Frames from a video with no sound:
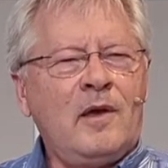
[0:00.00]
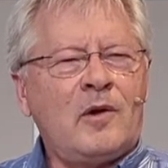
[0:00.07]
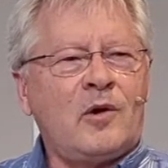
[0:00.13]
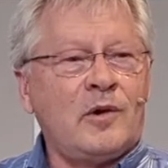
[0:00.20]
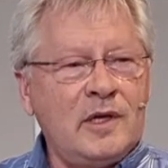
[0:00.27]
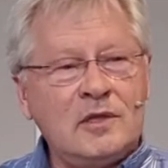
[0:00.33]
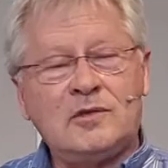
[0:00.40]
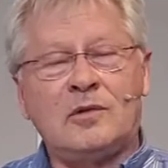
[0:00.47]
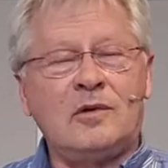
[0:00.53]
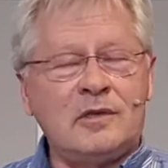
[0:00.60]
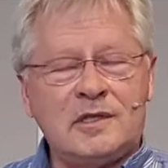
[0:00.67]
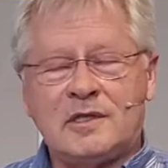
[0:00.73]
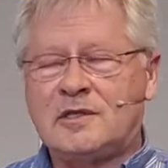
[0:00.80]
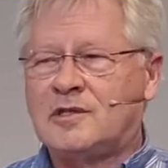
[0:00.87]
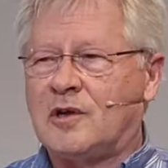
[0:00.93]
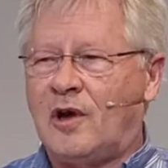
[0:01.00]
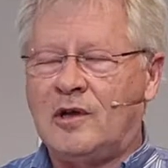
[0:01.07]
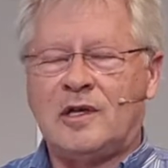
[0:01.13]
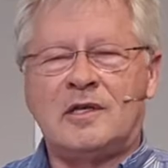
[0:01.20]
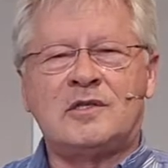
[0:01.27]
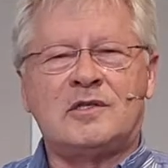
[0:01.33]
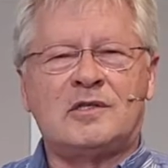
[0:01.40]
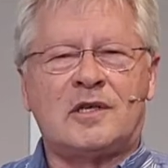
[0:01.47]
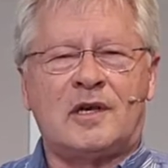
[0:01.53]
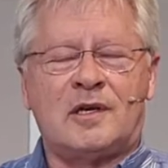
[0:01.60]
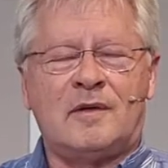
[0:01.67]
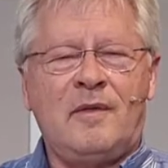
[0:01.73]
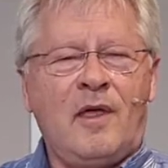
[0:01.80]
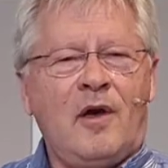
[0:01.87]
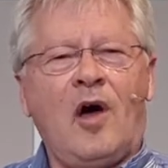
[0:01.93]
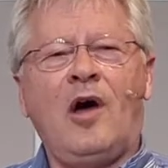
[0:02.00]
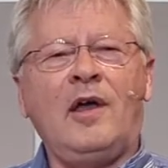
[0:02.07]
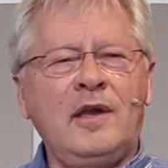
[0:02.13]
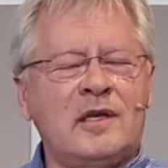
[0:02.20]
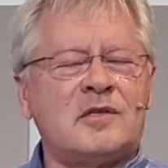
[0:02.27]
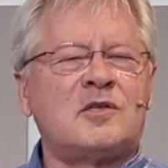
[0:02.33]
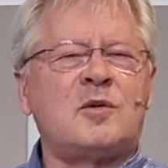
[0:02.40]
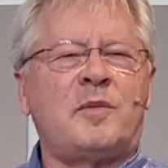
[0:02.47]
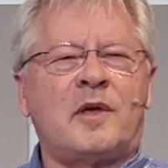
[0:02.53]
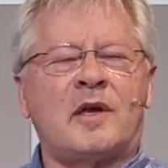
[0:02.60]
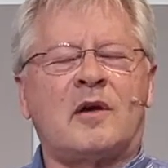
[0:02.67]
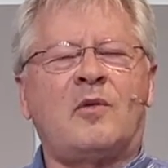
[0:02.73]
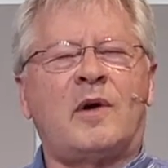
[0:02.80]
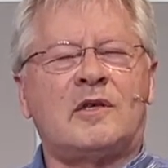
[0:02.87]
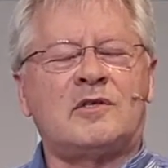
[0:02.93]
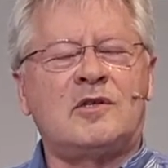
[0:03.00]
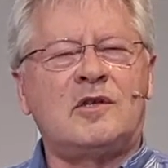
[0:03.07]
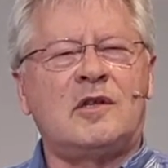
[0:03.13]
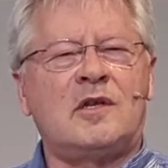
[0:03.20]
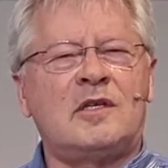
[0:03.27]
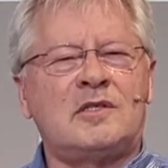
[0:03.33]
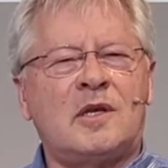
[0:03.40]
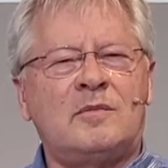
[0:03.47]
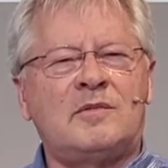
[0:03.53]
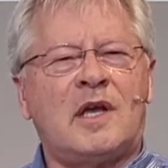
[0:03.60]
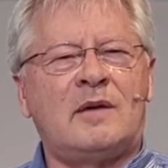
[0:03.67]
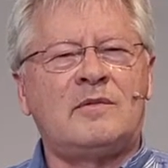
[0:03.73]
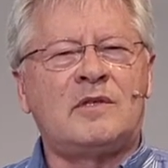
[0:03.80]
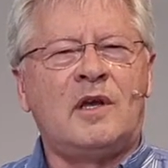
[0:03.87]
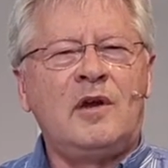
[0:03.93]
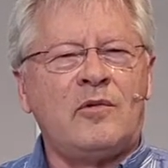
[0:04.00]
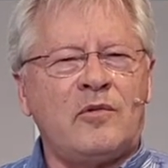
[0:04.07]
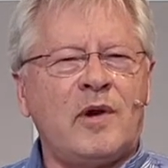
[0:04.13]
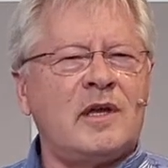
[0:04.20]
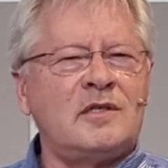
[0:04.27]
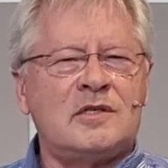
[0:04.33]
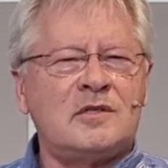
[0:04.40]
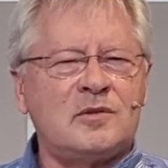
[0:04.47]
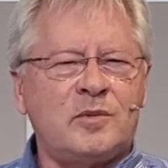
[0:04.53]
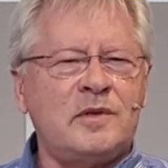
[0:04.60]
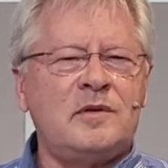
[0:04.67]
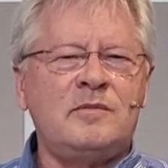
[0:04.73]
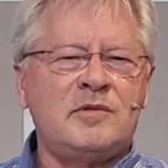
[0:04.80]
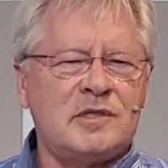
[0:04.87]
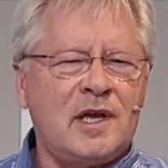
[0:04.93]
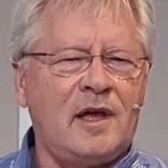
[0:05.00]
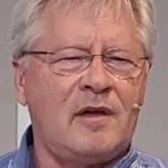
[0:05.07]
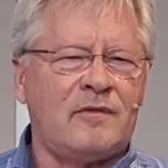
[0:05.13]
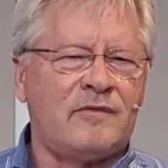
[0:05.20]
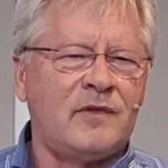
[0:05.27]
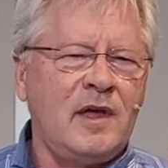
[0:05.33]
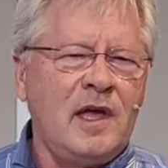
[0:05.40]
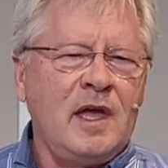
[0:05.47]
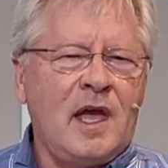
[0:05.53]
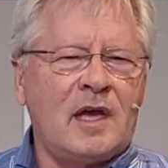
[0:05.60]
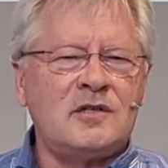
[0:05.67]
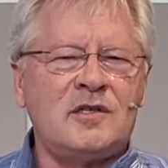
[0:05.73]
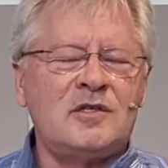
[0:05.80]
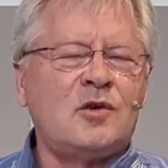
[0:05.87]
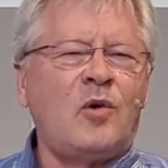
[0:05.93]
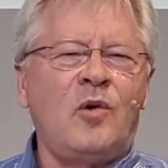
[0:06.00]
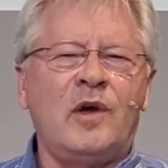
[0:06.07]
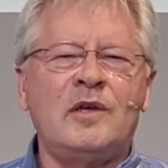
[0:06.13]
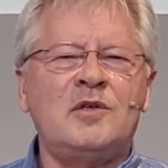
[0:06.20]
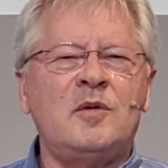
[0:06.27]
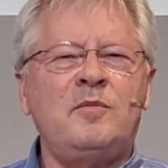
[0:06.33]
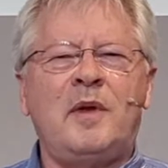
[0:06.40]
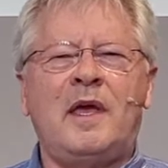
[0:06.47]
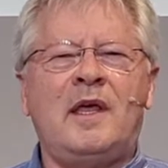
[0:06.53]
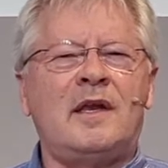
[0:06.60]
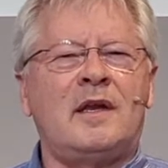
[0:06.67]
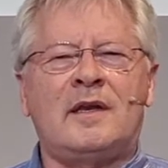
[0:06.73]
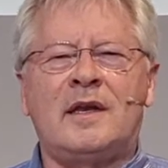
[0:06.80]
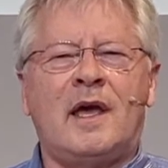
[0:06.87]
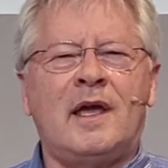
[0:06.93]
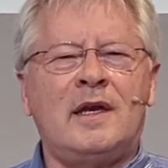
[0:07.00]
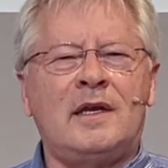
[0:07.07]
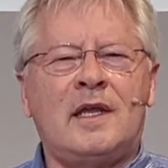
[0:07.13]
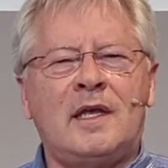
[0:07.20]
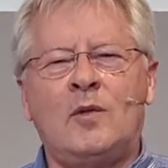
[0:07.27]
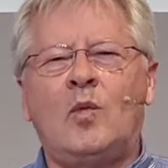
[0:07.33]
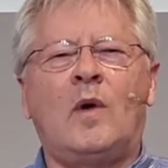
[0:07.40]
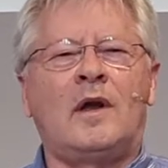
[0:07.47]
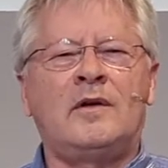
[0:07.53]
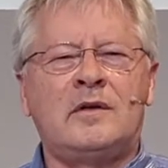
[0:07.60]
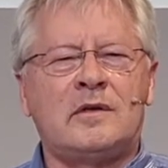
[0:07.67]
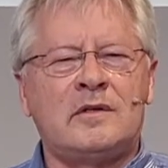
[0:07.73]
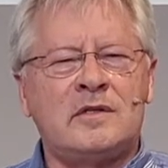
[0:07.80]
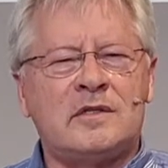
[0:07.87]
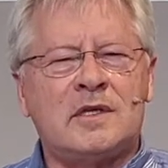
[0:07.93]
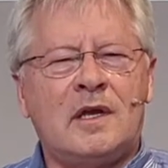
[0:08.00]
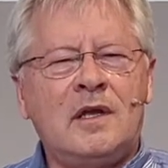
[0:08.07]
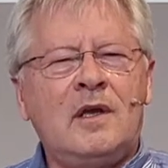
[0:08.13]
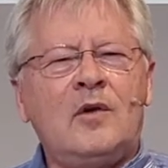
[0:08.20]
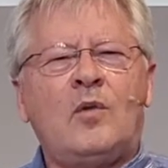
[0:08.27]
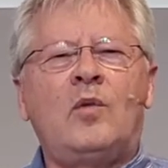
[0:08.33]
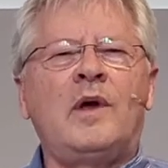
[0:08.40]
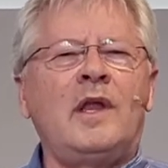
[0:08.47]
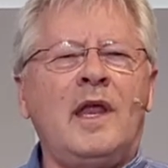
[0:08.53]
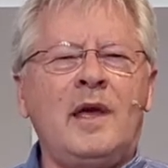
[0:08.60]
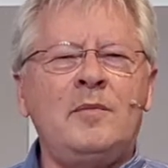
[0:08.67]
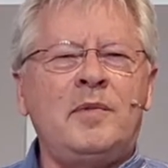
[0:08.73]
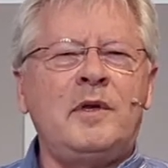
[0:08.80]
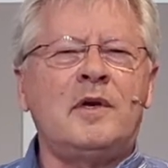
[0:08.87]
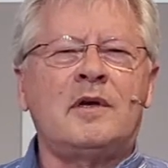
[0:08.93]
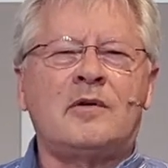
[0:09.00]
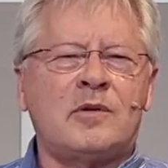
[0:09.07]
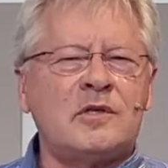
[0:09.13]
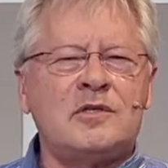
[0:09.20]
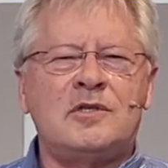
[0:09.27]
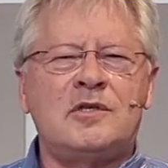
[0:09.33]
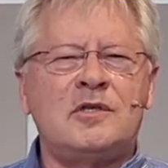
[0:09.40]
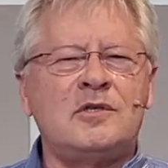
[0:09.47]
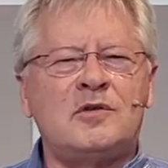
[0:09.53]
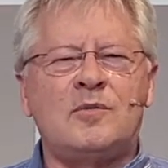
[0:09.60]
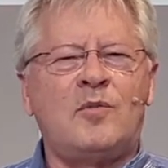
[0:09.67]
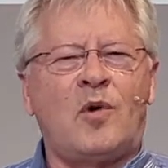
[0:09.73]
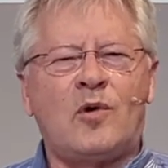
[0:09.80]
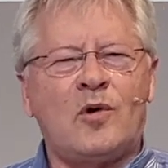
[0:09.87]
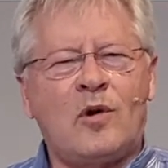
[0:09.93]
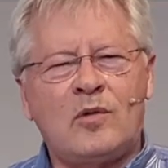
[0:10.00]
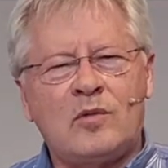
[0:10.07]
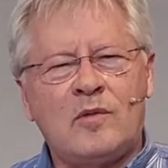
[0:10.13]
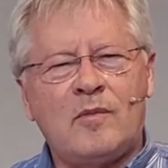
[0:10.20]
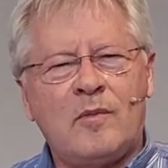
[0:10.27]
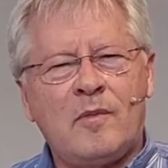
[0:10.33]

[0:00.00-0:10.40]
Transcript: Or he told his, his uh, audience about a question that he sometimes raises with himself. As he's going to bed at night, he wonders, Will I be a Christian tomorrow?